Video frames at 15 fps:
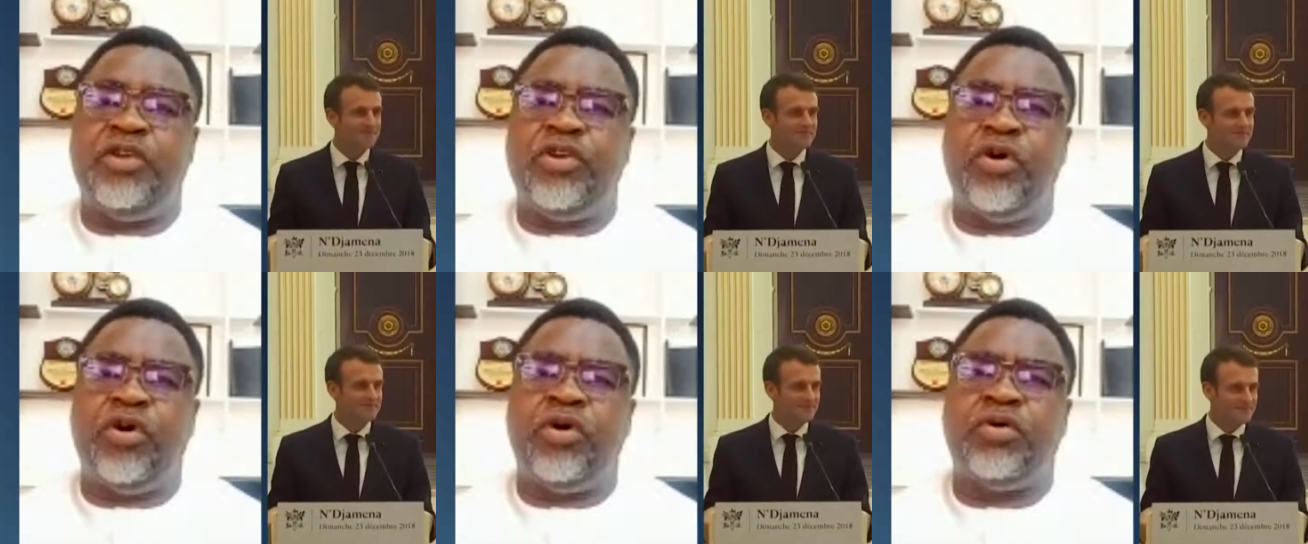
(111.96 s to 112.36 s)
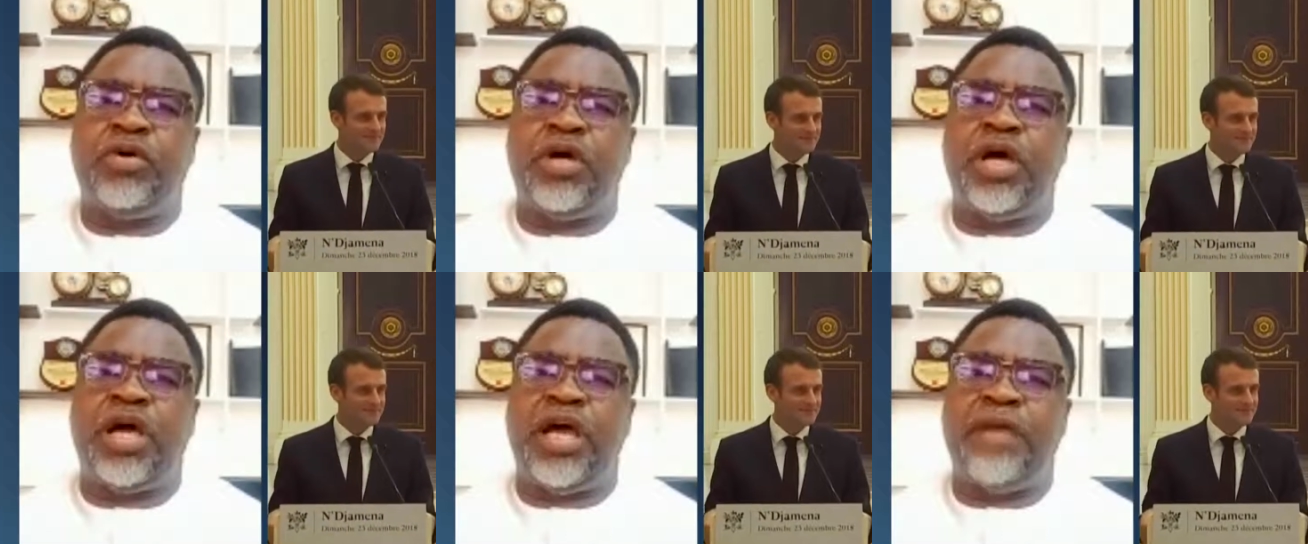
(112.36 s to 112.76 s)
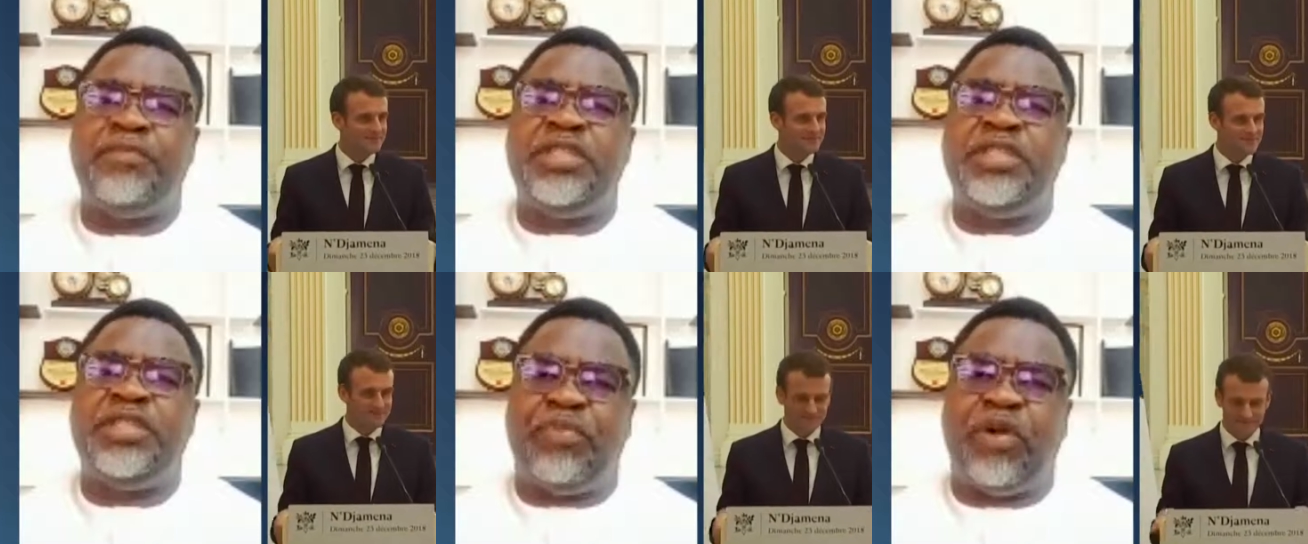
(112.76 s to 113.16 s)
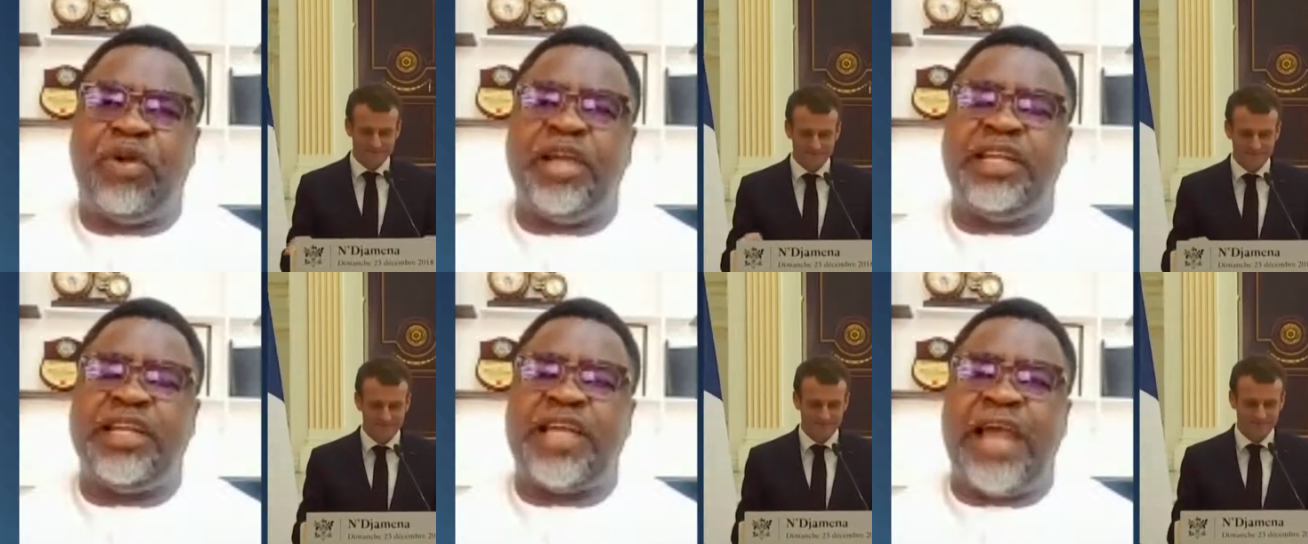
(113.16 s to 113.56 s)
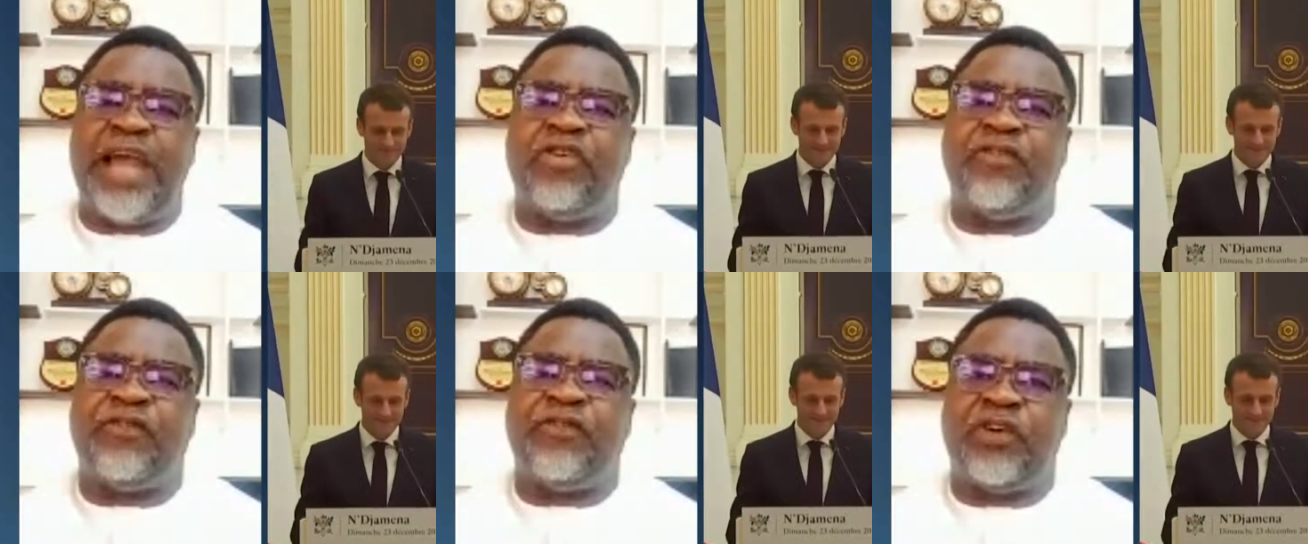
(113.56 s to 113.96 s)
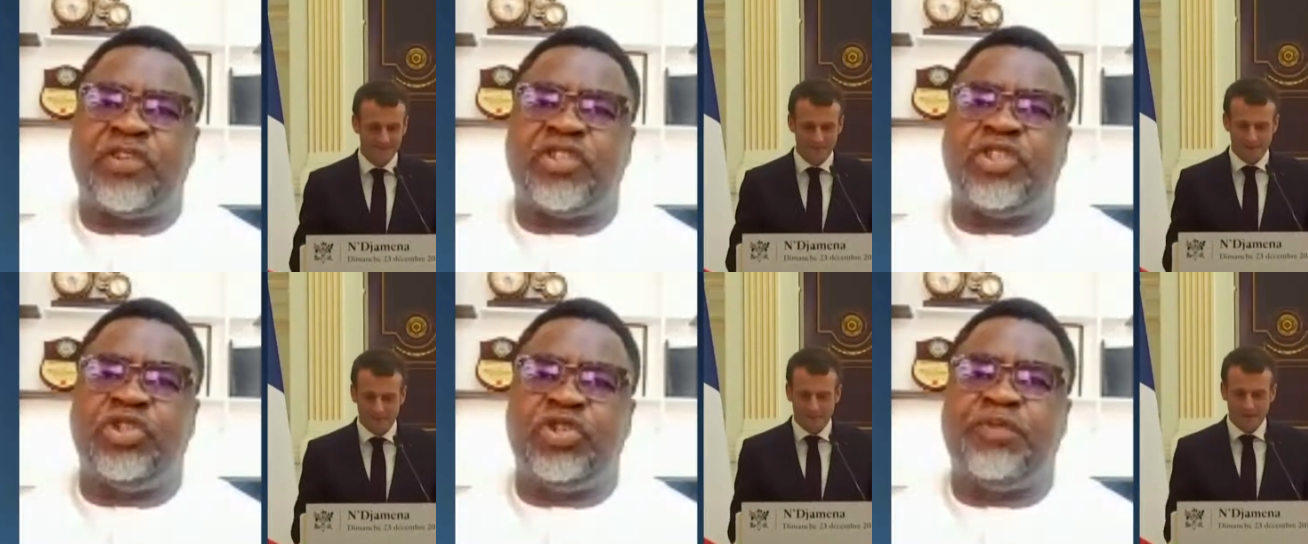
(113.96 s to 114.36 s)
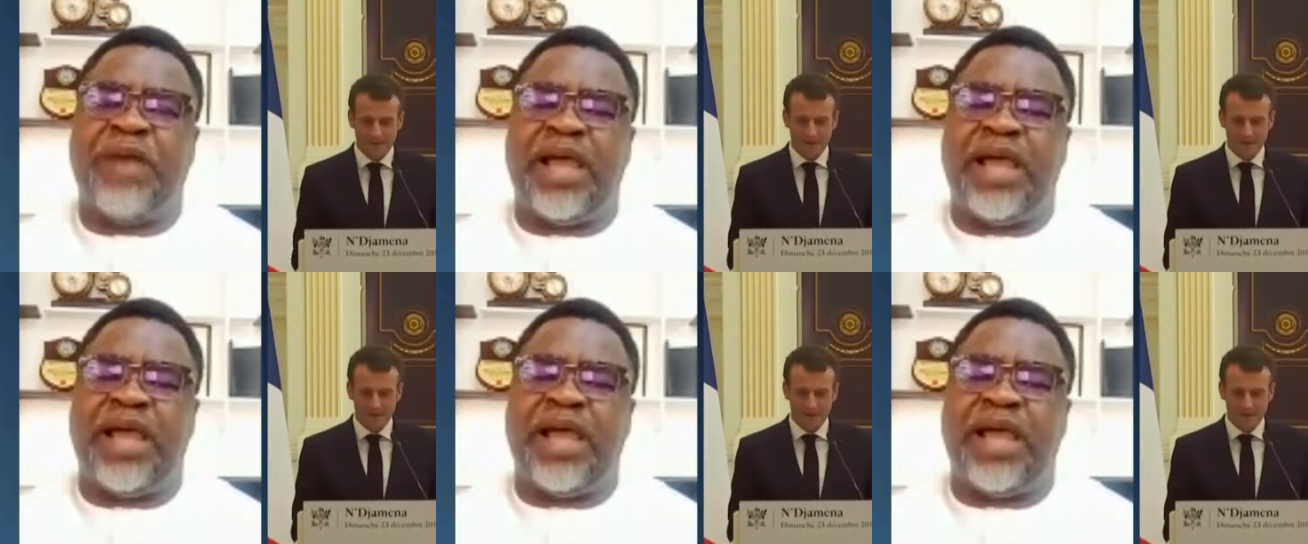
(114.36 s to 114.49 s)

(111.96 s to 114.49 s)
Speaker 1: deploy the kind of force